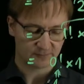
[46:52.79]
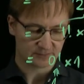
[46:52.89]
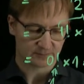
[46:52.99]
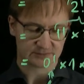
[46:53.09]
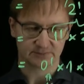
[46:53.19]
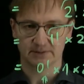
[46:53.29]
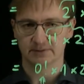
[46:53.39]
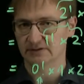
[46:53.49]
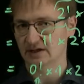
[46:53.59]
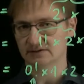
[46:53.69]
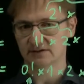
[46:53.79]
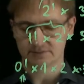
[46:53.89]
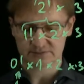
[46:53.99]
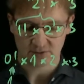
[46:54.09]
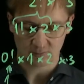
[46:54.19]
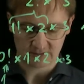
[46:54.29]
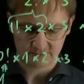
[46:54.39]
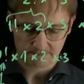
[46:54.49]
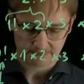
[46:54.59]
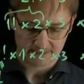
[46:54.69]
It was maybe 10 times slower,
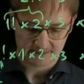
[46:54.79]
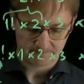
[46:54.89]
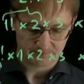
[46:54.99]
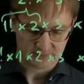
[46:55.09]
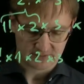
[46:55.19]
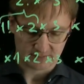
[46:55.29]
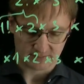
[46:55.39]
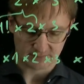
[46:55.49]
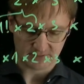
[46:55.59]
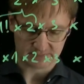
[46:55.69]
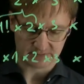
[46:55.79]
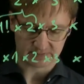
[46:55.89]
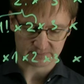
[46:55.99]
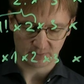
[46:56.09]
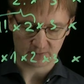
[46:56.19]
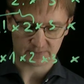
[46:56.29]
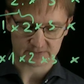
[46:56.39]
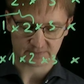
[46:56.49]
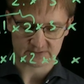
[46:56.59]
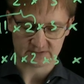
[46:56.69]
maybe a bit more,
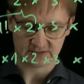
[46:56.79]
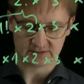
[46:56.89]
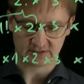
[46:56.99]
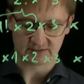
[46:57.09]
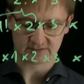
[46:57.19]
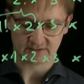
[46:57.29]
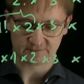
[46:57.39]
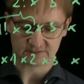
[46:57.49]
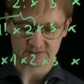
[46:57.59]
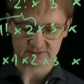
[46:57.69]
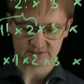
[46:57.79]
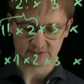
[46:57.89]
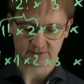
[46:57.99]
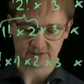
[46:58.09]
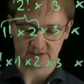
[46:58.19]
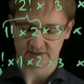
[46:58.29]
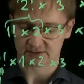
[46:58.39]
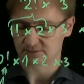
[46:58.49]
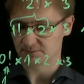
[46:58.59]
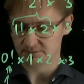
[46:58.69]
but still the difference is not like
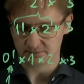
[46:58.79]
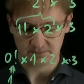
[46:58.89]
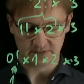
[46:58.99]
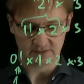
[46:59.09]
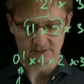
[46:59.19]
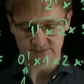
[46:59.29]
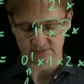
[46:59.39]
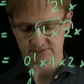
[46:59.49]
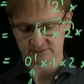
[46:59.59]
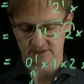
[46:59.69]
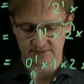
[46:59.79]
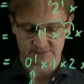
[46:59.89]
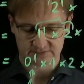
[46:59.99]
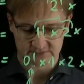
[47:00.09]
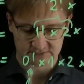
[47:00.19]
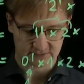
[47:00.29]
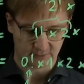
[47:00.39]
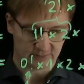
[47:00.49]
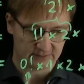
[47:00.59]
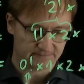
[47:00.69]
a million times
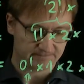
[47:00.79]
slower.